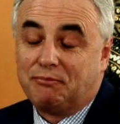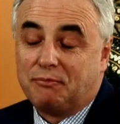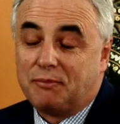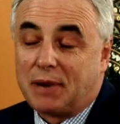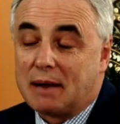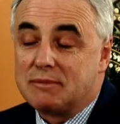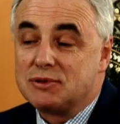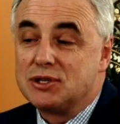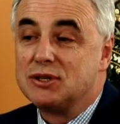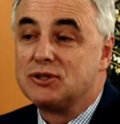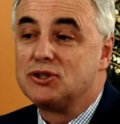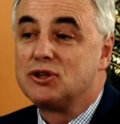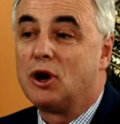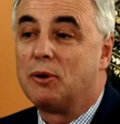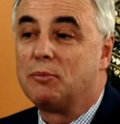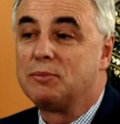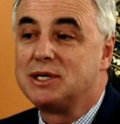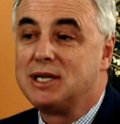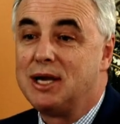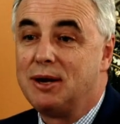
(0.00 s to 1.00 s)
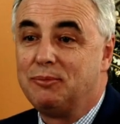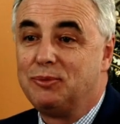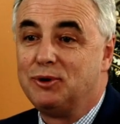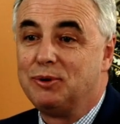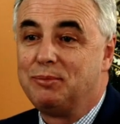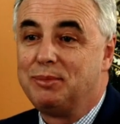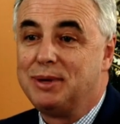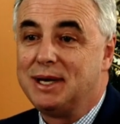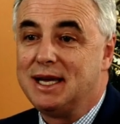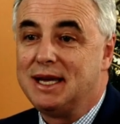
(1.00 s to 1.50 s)
Perhaps the top tip
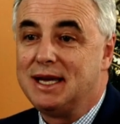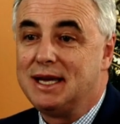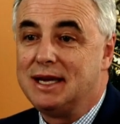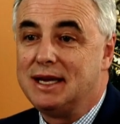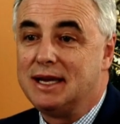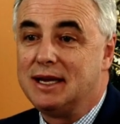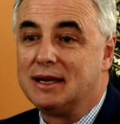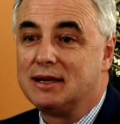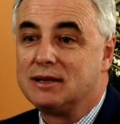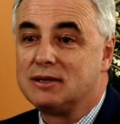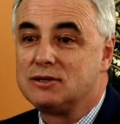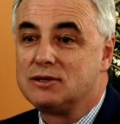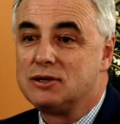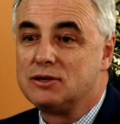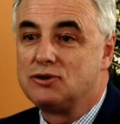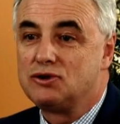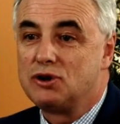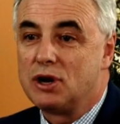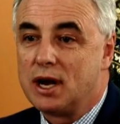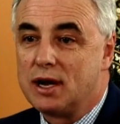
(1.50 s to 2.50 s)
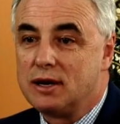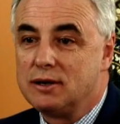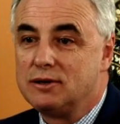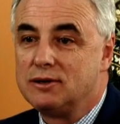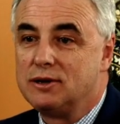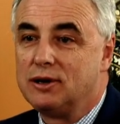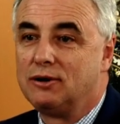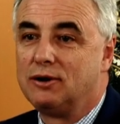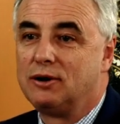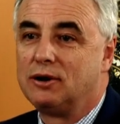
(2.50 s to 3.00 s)
would be to try and do
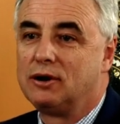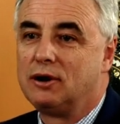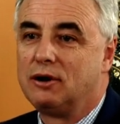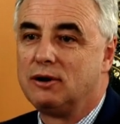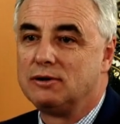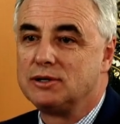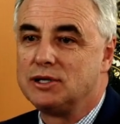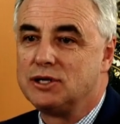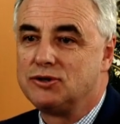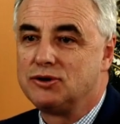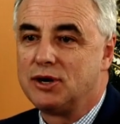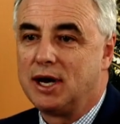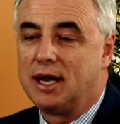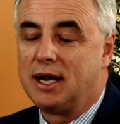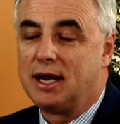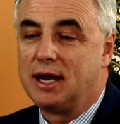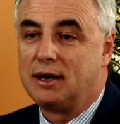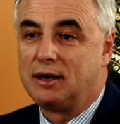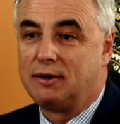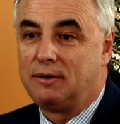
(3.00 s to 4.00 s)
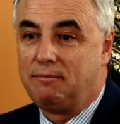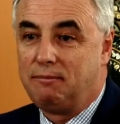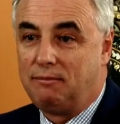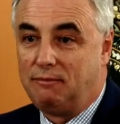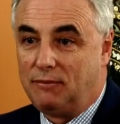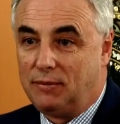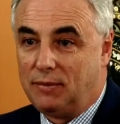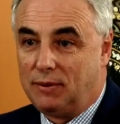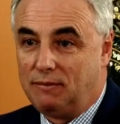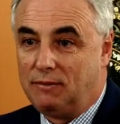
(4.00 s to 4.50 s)
your oncology training in a
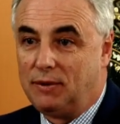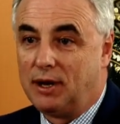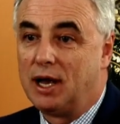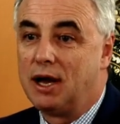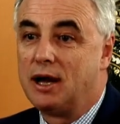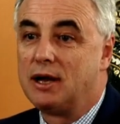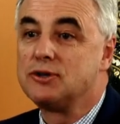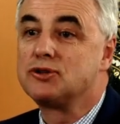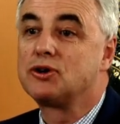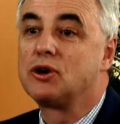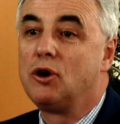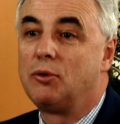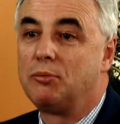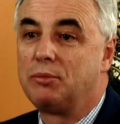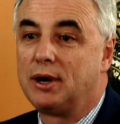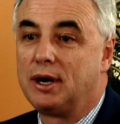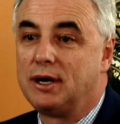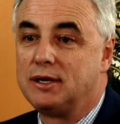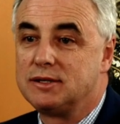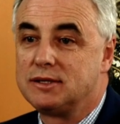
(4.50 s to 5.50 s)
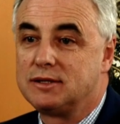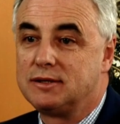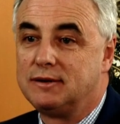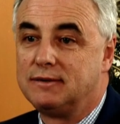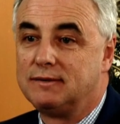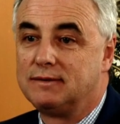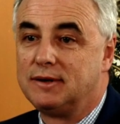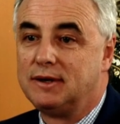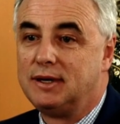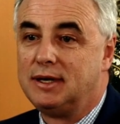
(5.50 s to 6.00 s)
large,
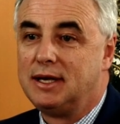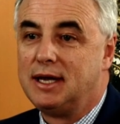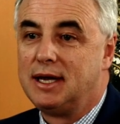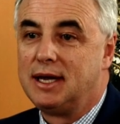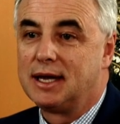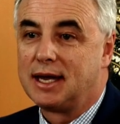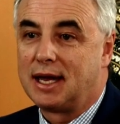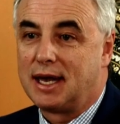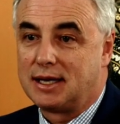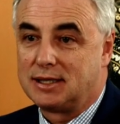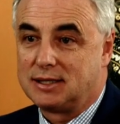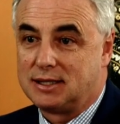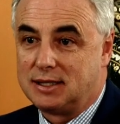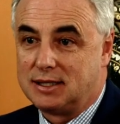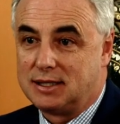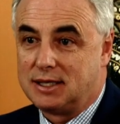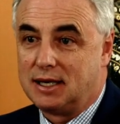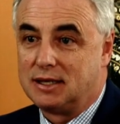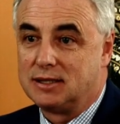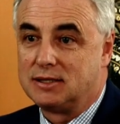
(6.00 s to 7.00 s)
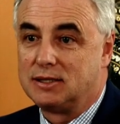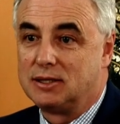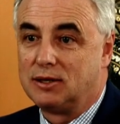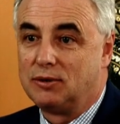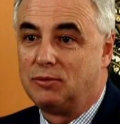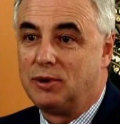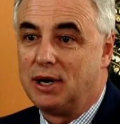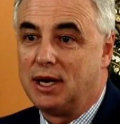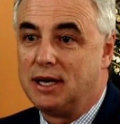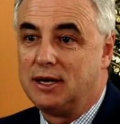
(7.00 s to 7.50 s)
comprehensive cancer centre
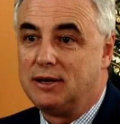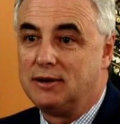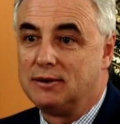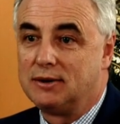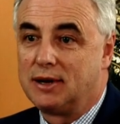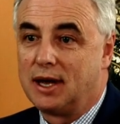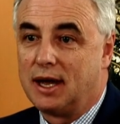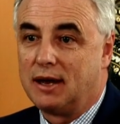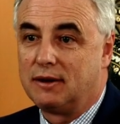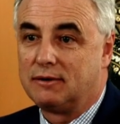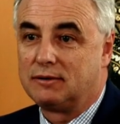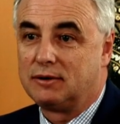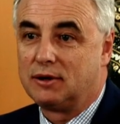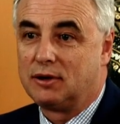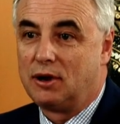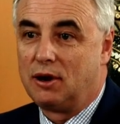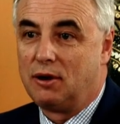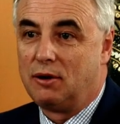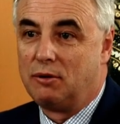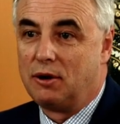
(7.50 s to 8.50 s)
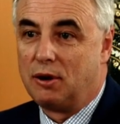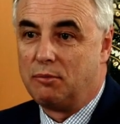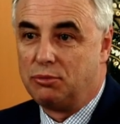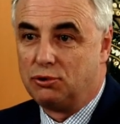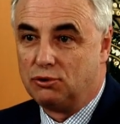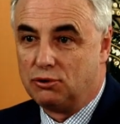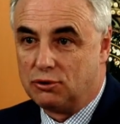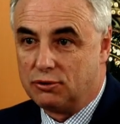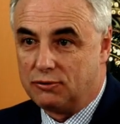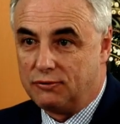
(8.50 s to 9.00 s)
where you get a
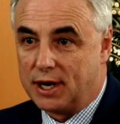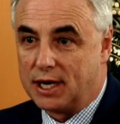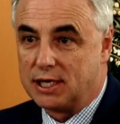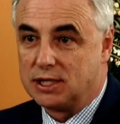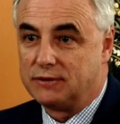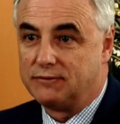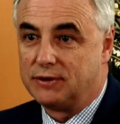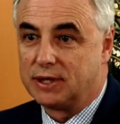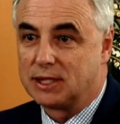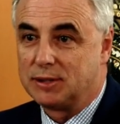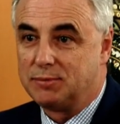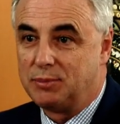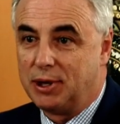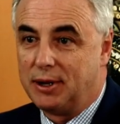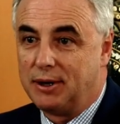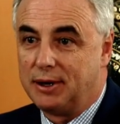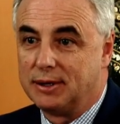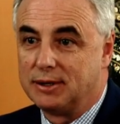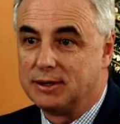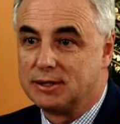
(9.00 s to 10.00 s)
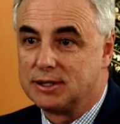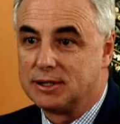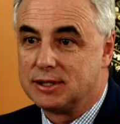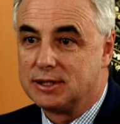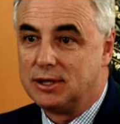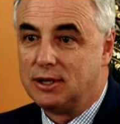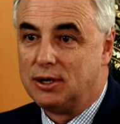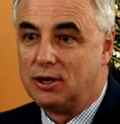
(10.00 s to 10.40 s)
broad range of experience.